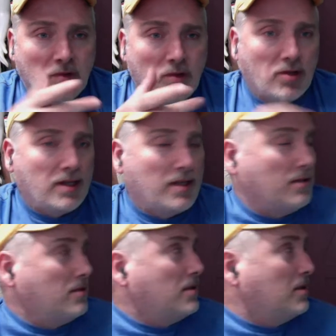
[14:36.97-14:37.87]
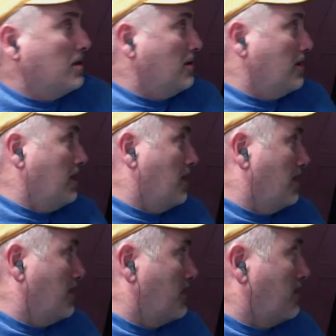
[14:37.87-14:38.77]
Well, and the
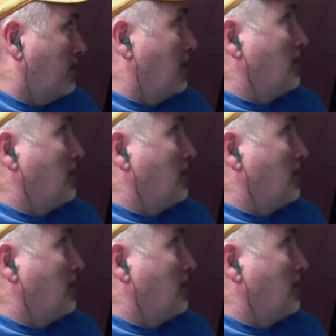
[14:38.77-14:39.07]
other